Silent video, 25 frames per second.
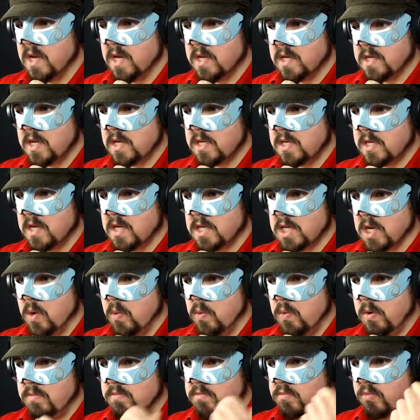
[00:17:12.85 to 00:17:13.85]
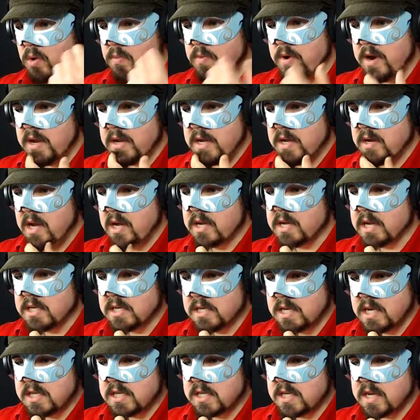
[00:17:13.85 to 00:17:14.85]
So let's see. So what we're at... Okay, so let's